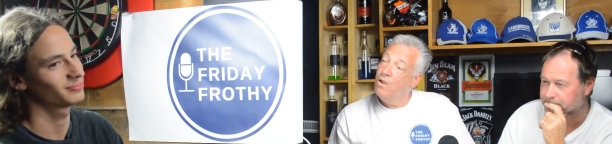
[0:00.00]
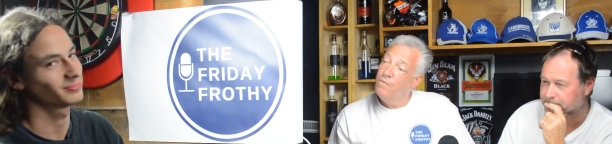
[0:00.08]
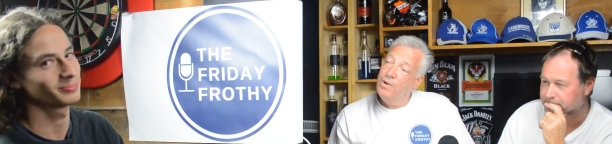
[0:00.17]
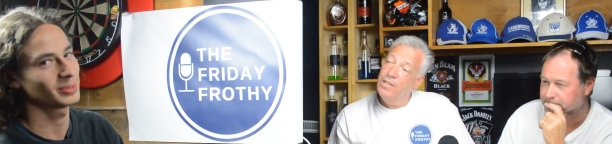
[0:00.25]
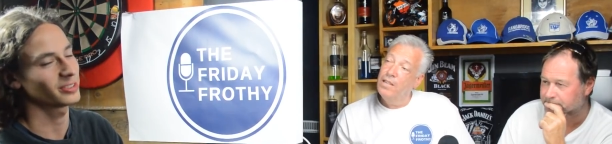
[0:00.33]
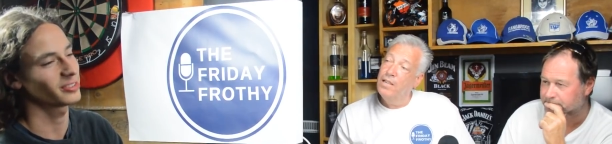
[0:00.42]

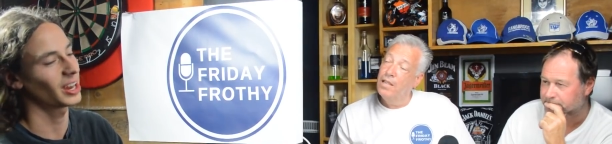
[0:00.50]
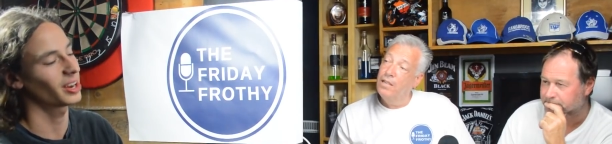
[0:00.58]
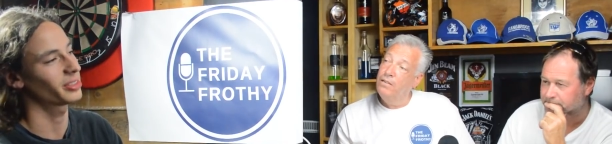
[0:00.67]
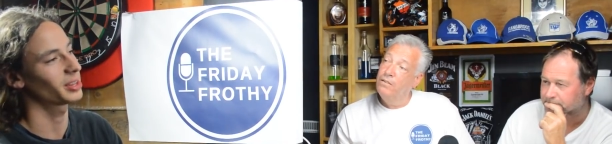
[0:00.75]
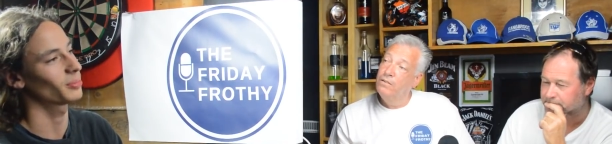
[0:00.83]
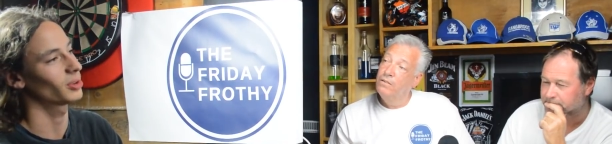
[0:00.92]
Speaker 1: Oh, really? It's
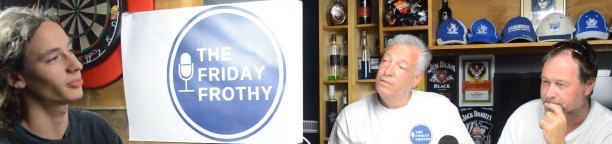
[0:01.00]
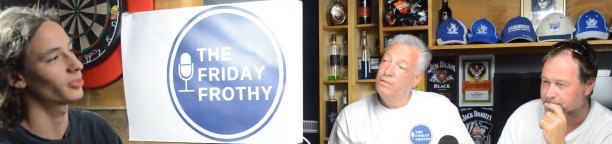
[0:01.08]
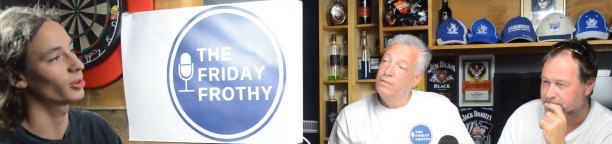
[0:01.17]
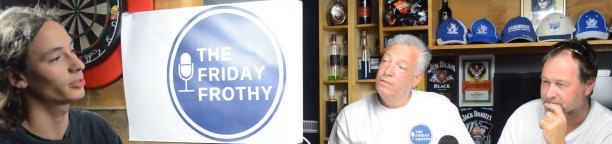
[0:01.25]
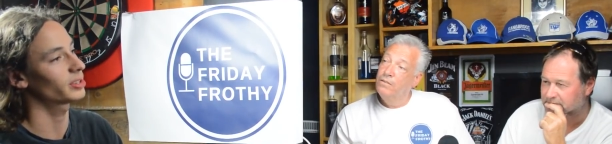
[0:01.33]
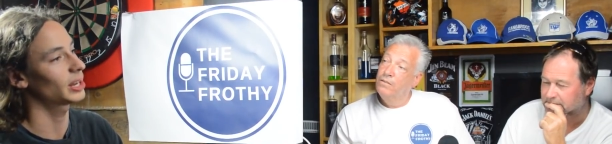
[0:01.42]
sad. I think my
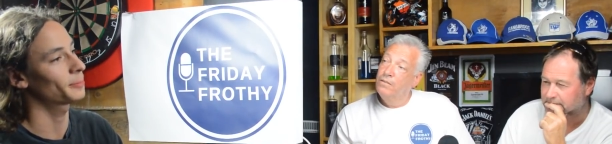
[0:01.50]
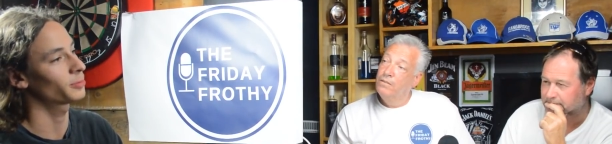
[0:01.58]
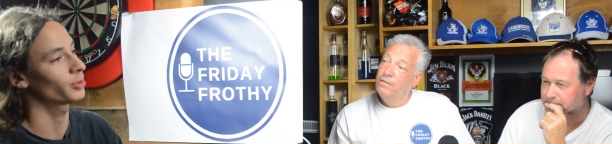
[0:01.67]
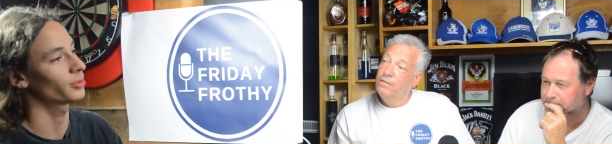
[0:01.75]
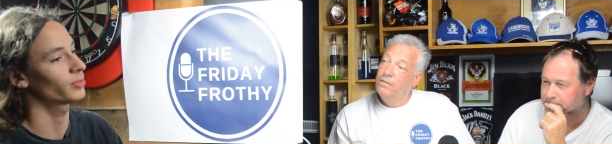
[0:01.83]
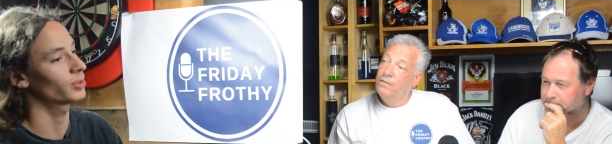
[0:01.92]
first
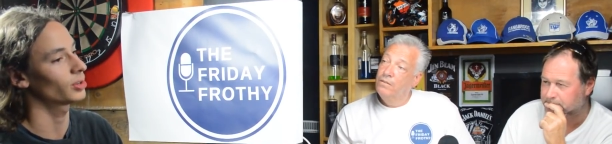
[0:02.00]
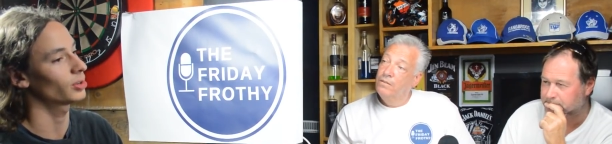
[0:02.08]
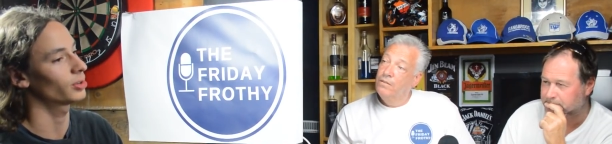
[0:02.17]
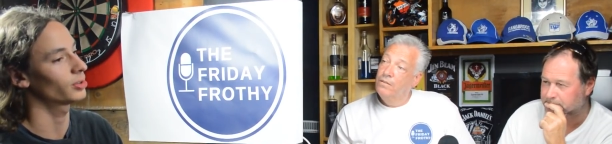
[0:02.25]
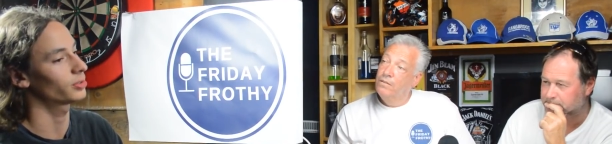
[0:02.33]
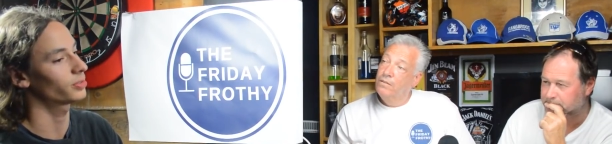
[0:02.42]
laps on a
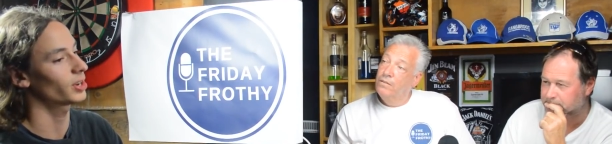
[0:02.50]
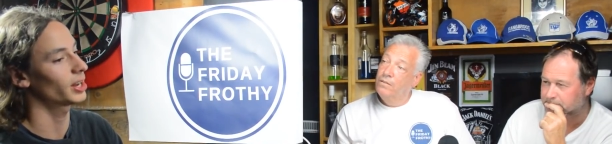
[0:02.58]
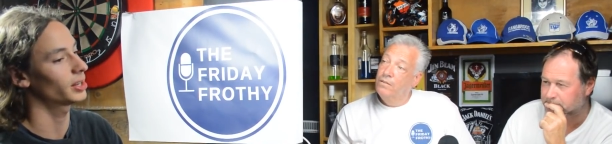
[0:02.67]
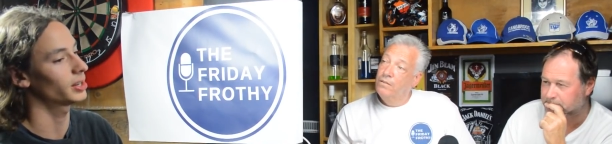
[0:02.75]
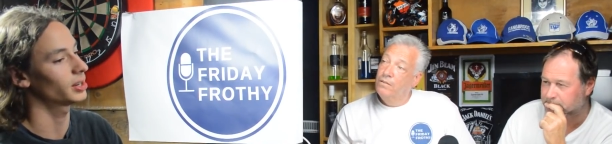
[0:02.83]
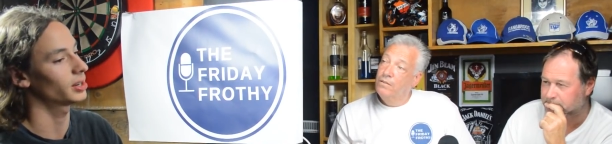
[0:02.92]
on an
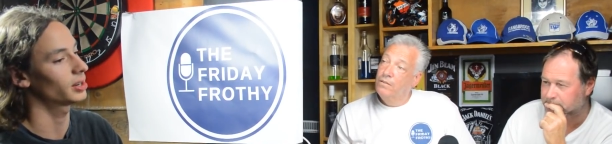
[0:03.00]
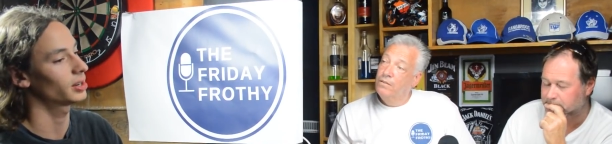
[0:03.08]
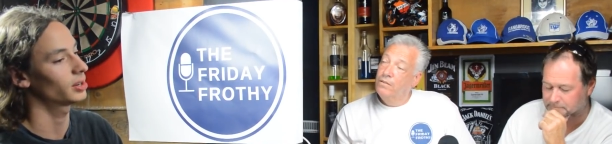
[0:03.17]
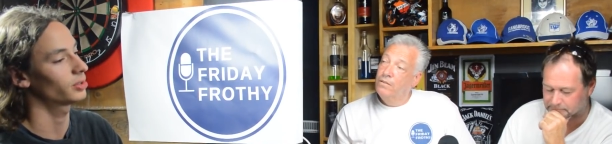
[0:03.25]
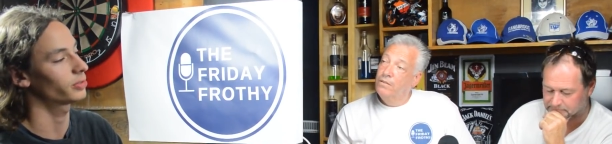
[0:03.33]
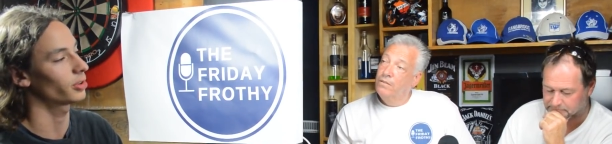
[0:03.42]

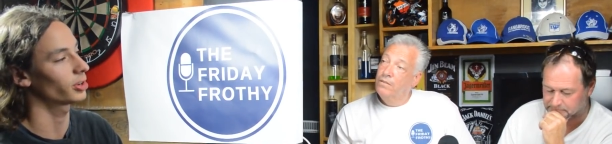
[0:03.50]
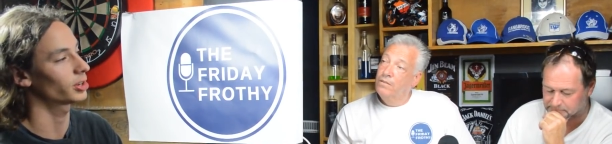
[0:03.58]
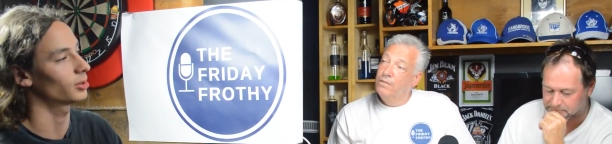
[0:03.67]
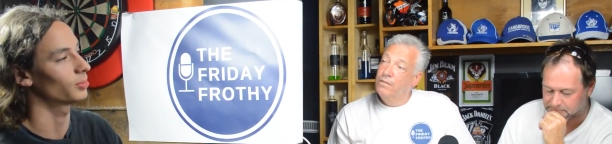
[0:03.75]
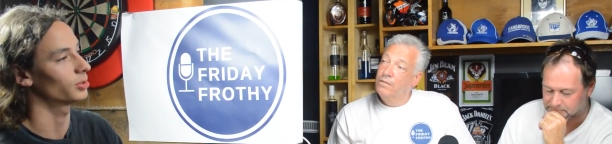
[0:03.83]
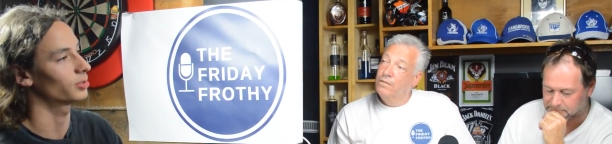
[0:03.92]
Australian
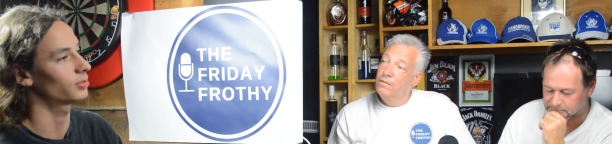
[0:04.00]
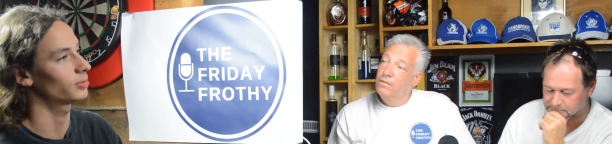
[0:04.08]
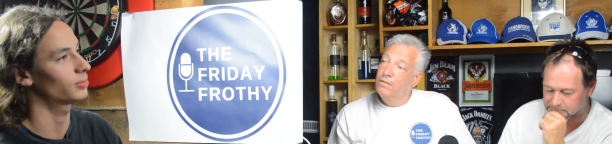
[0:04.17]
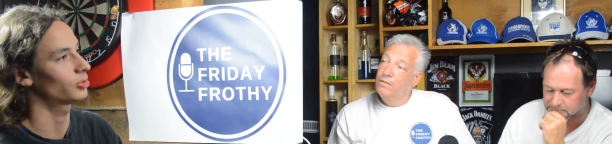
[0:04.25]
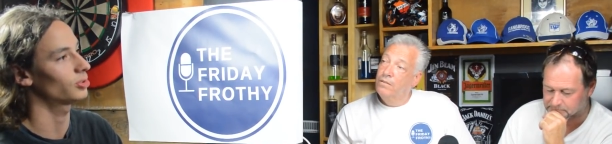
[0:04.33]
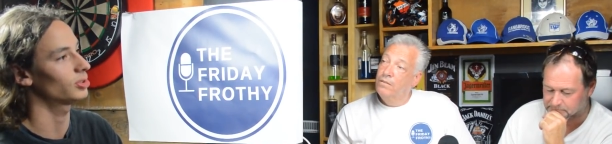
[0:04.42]
circuit
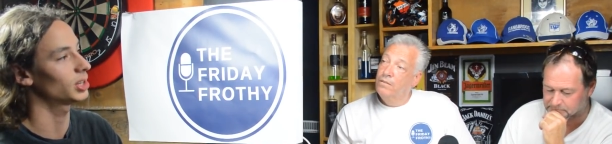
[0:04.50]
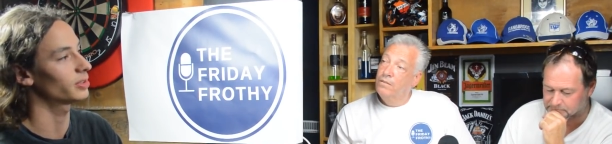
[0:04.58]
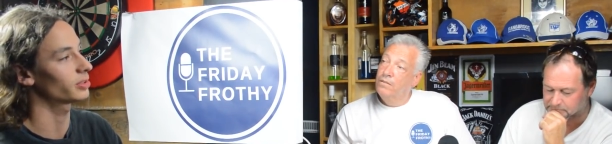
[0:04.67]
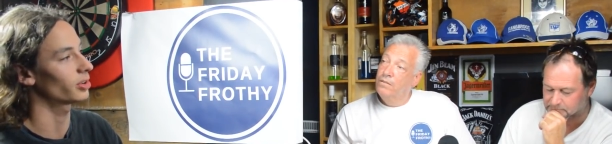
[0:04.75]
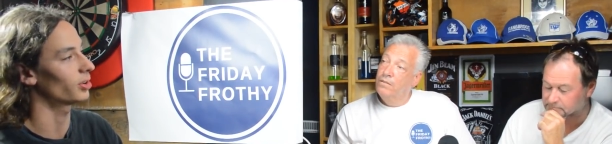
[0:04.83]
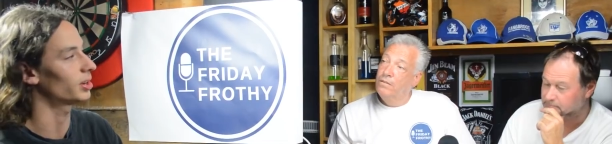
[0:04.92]
was two
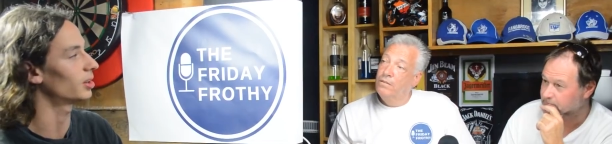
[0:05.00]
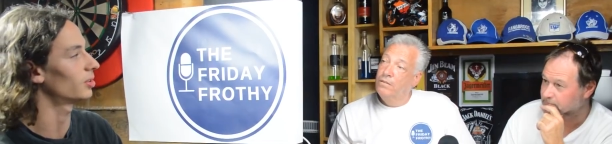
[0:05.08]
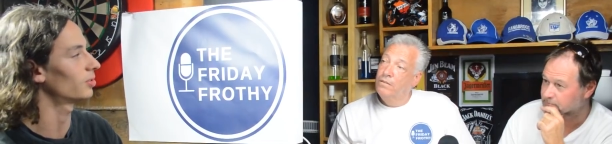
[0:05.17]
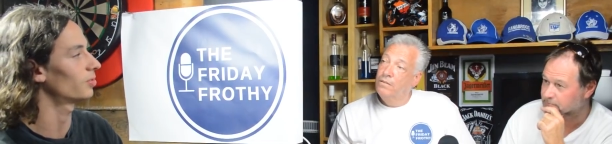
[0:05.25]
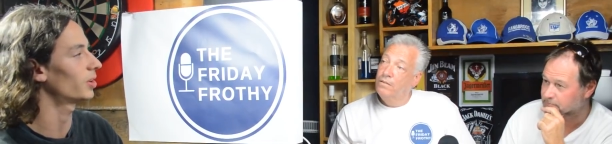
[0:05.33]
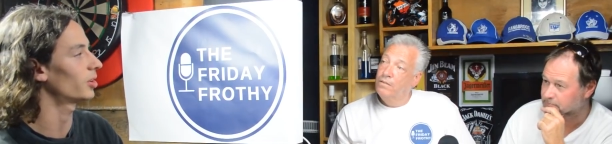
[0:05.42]
years ago in
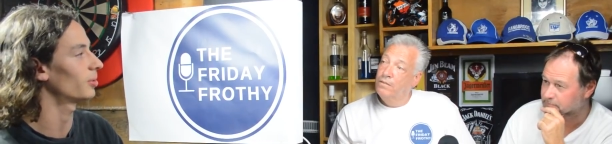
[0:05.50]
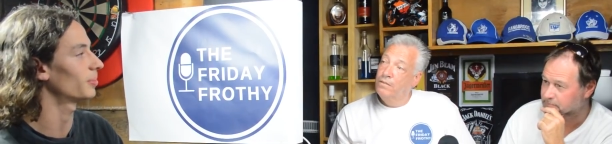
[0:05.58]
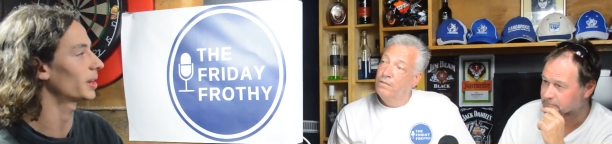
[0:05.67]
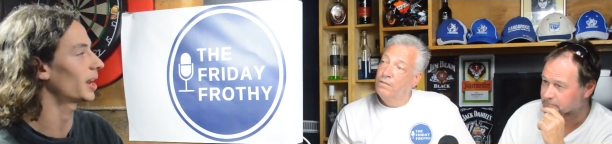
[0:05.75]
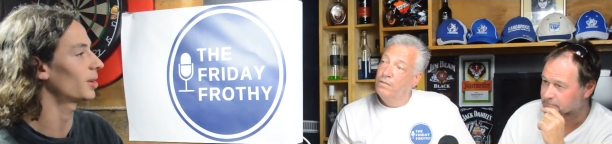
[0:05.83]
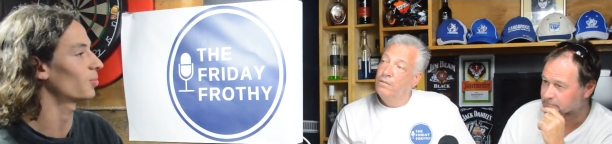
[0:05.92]
a
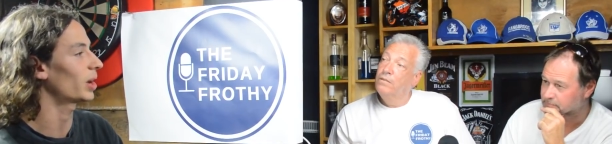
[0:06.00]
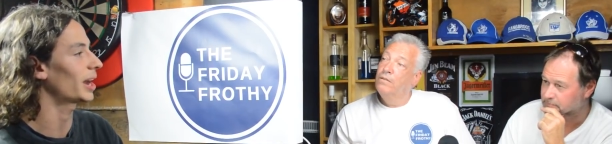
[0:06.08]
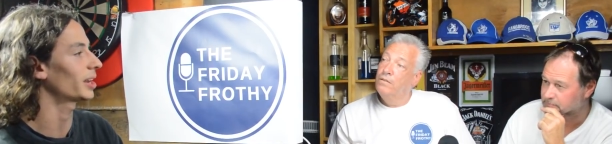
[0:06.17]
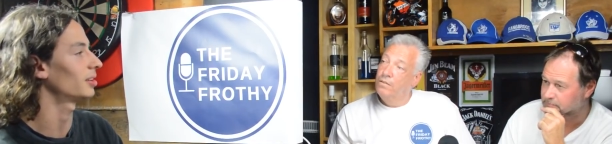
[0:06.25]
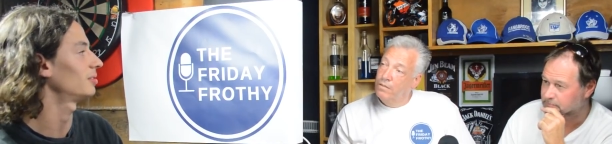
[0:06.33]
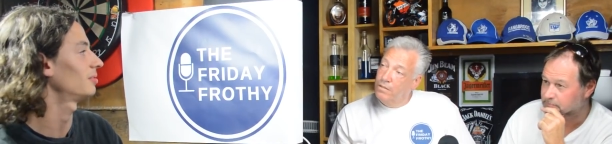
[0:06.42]
Renault Megane
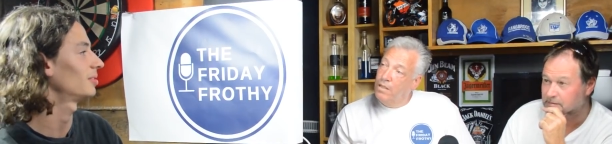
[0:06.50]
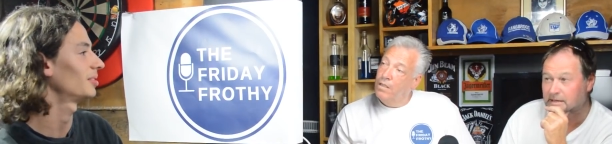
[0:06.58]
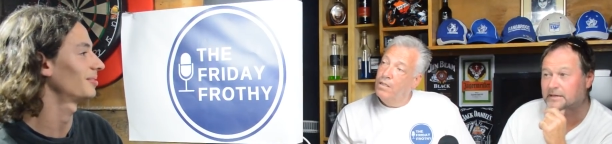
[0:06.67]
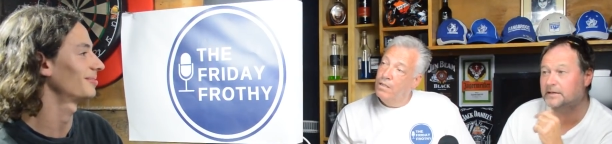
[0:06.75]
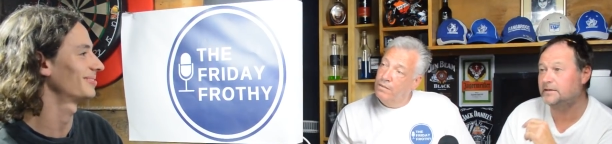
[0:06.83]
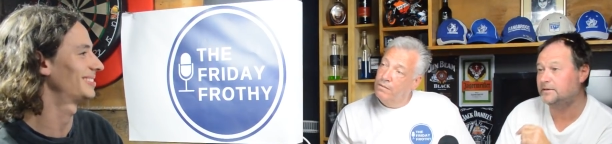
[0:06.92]
wagon.
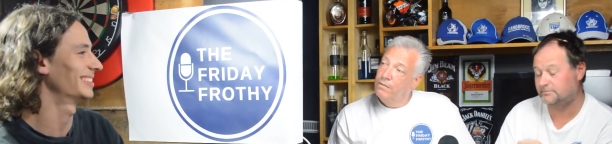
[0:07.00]
Yeah, okay.